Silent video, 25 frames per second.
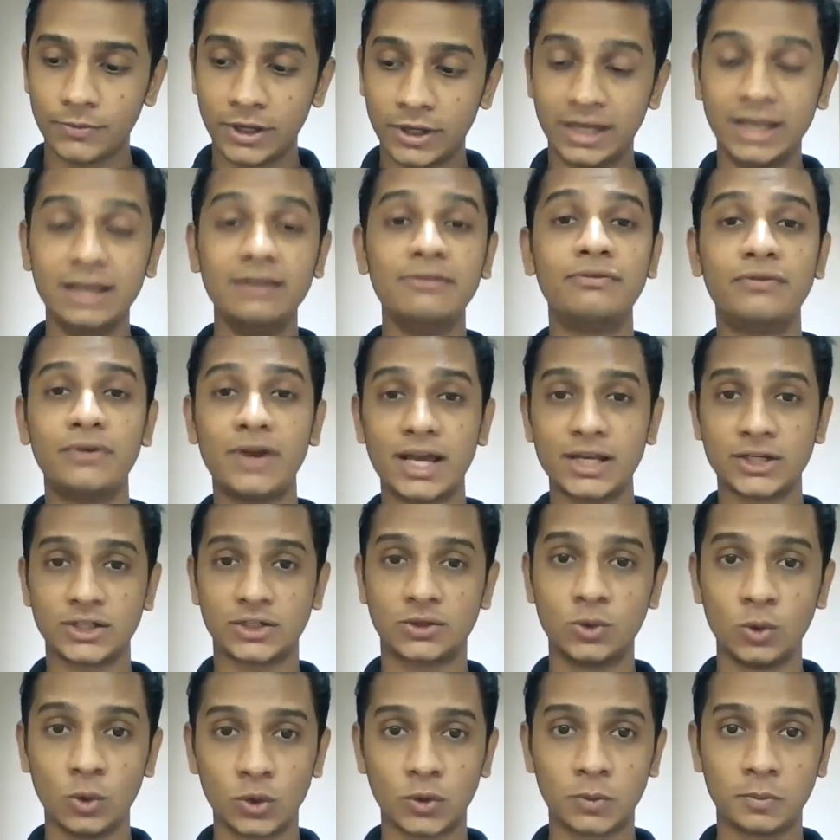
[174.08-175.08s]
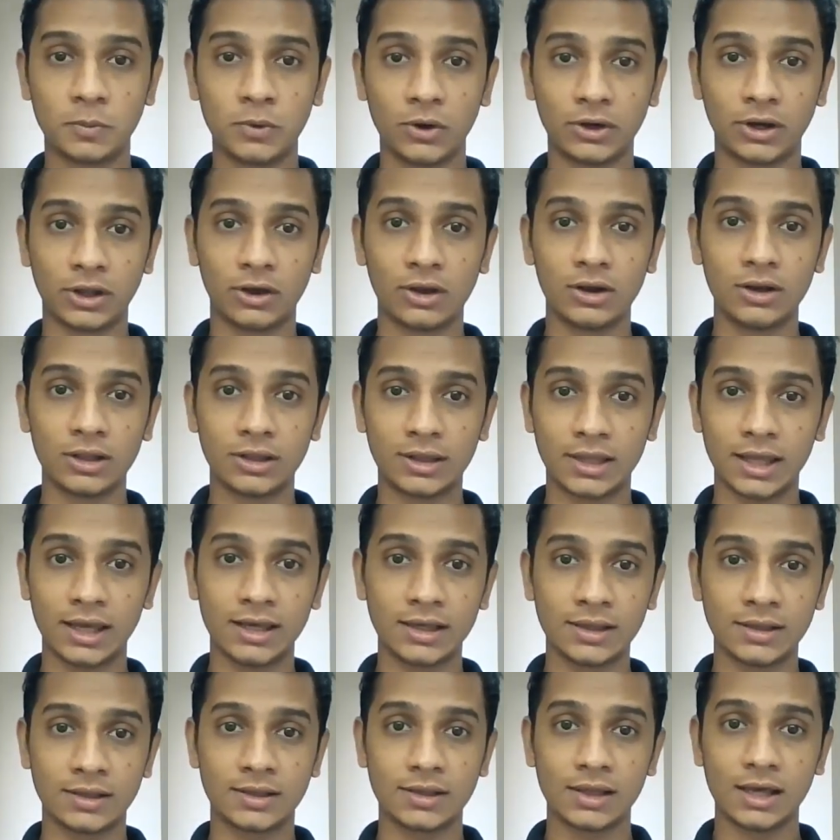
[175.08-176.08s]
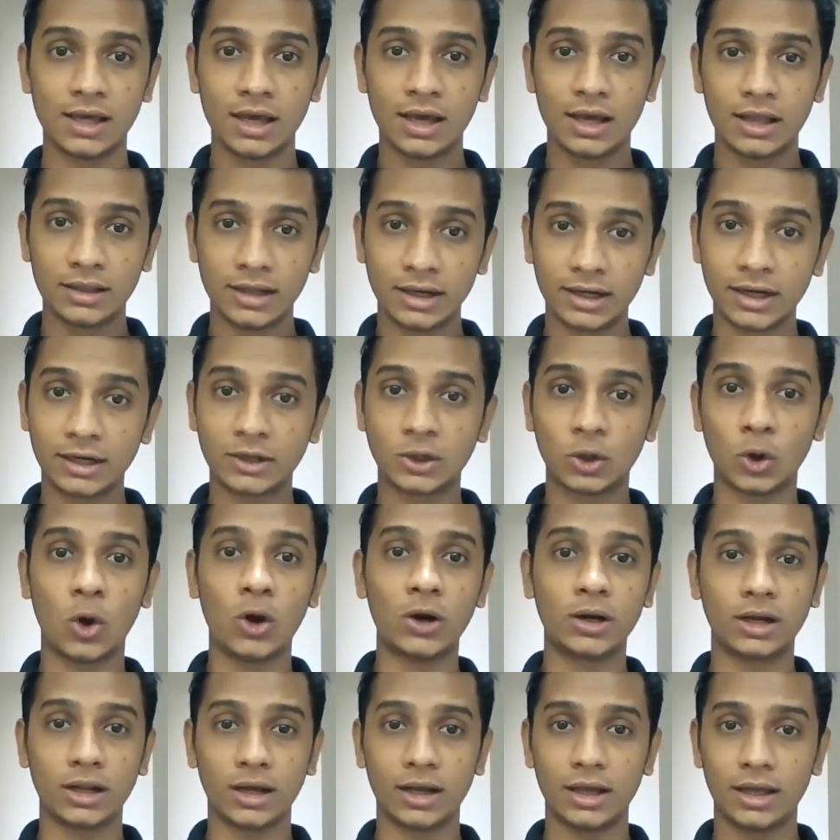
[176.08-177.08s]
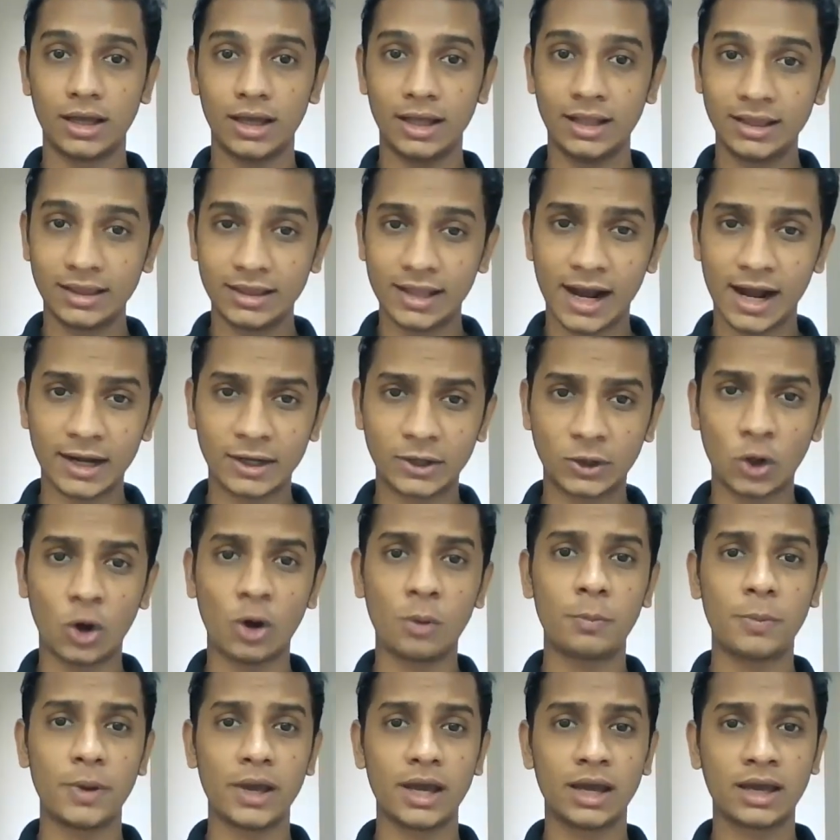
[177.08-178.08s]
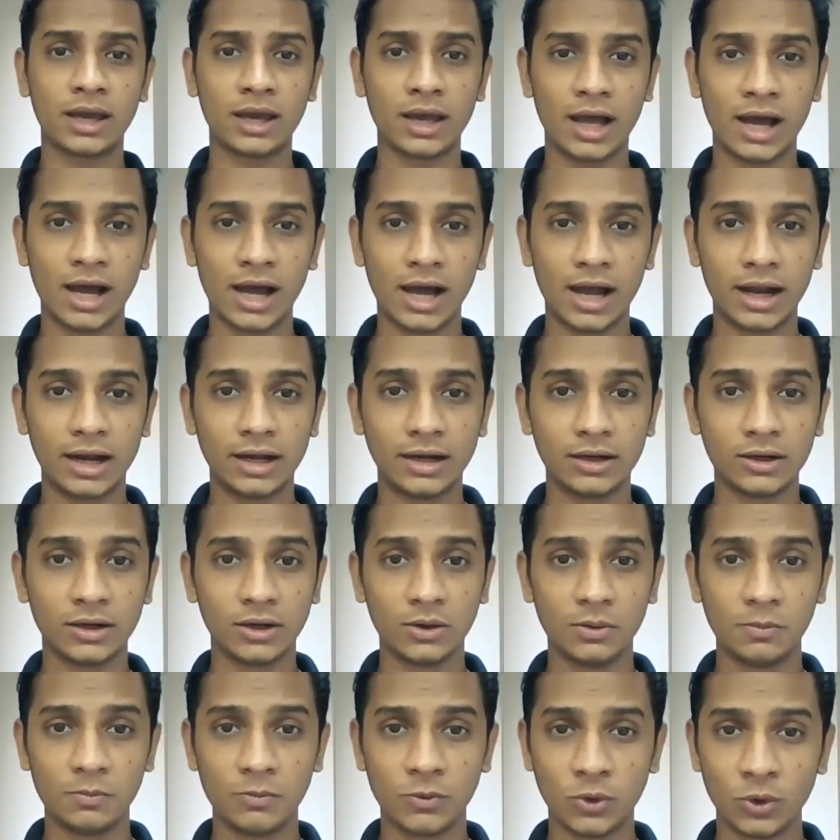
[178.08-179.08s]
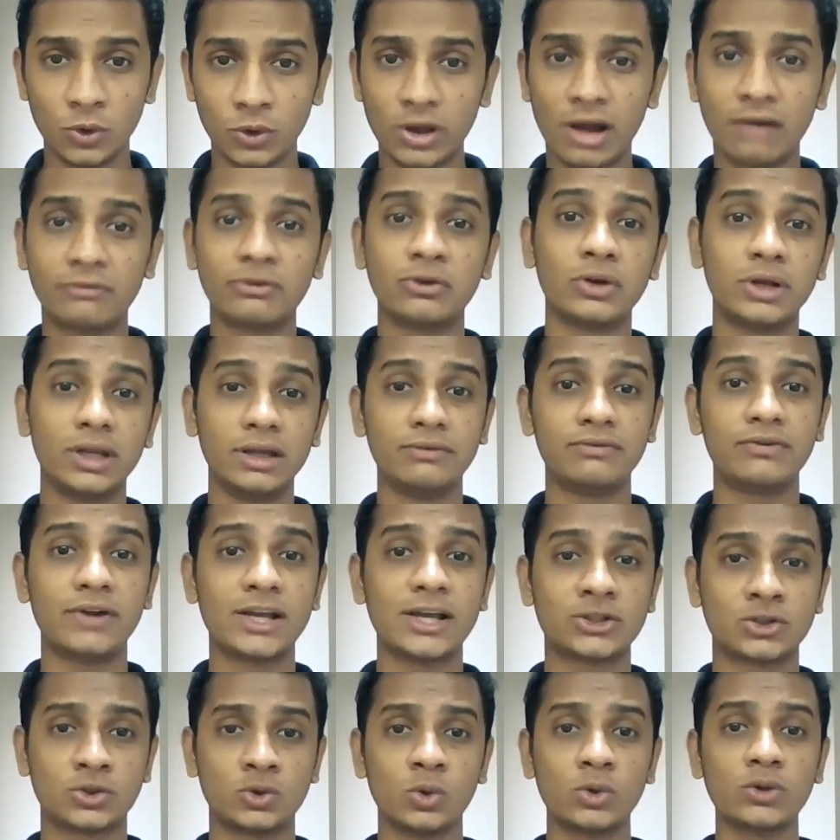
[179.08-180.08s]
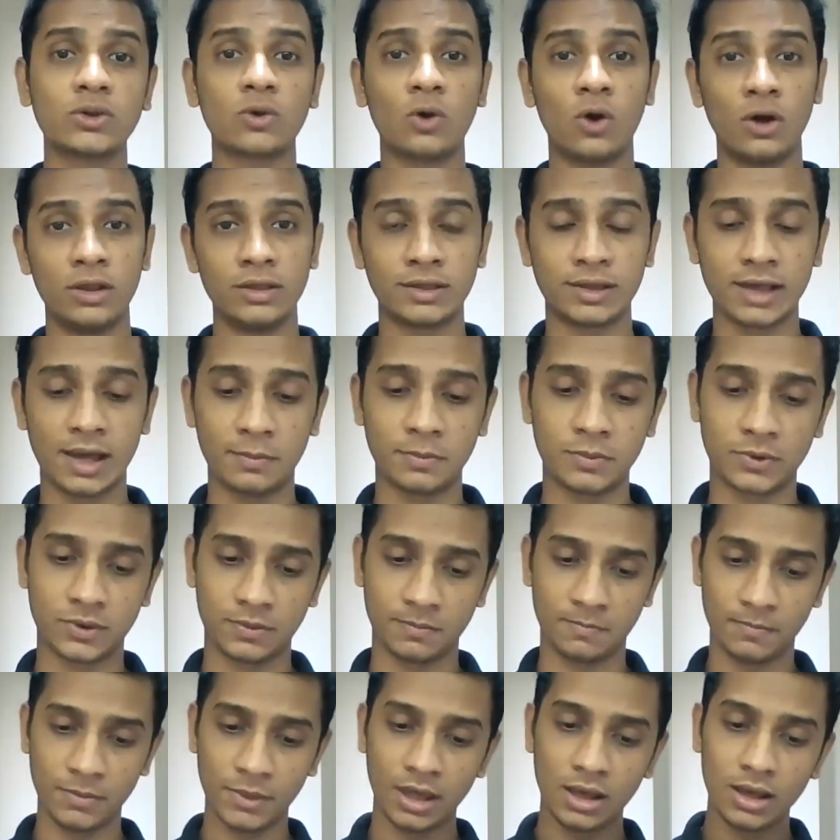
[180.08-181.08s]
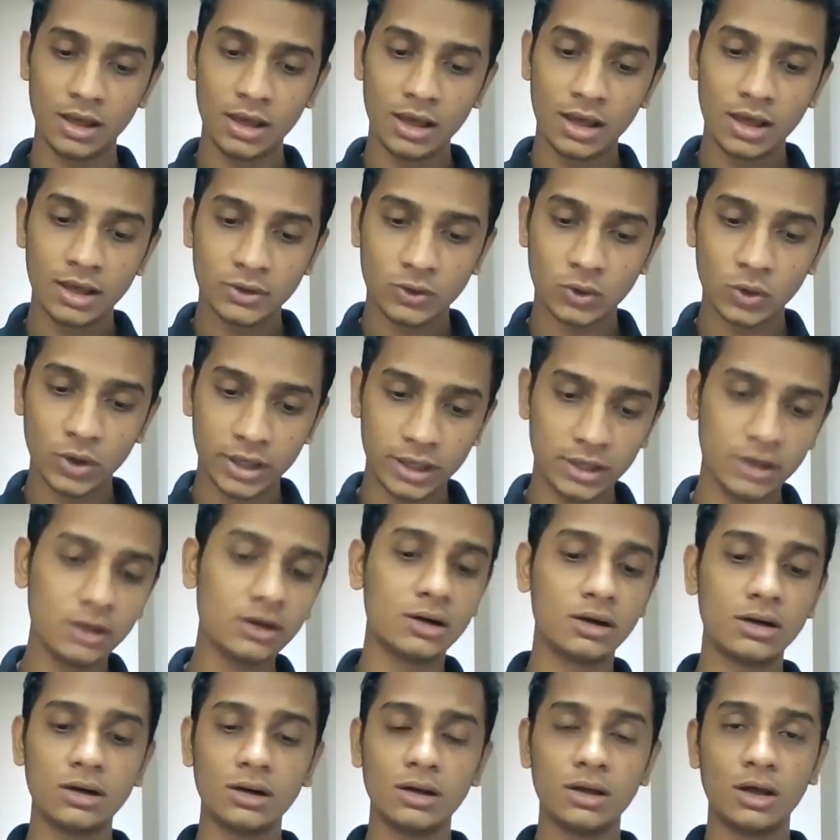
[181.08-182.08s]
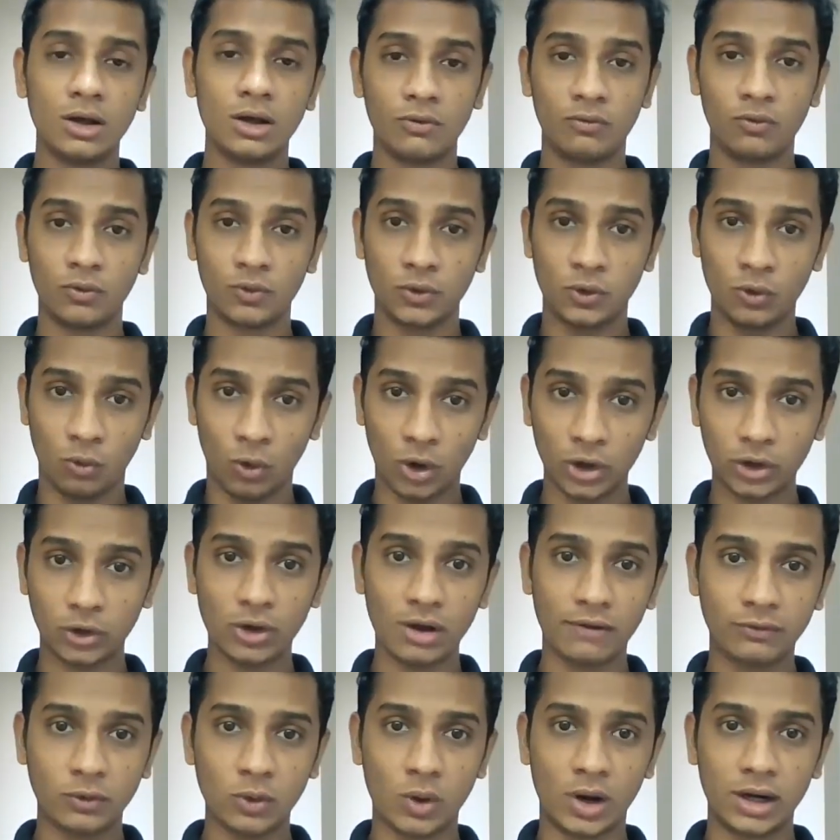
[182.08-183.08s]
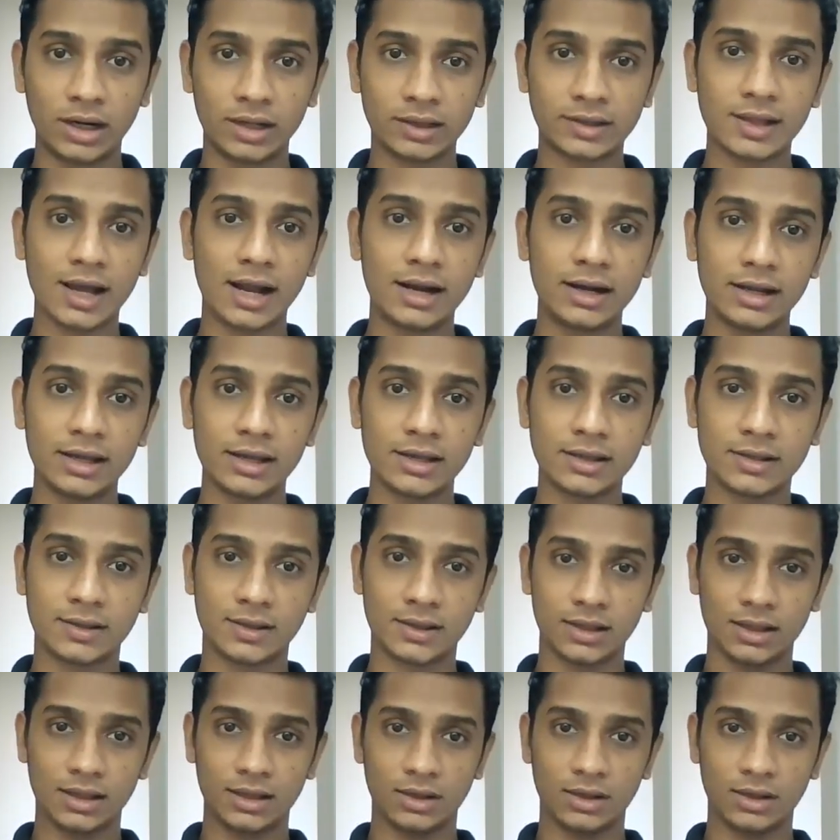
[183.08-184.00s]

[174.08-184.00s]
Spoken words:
refresh those particular things that are taught in that topic, and you have to refresh those concepts. So here, what you have to understand is,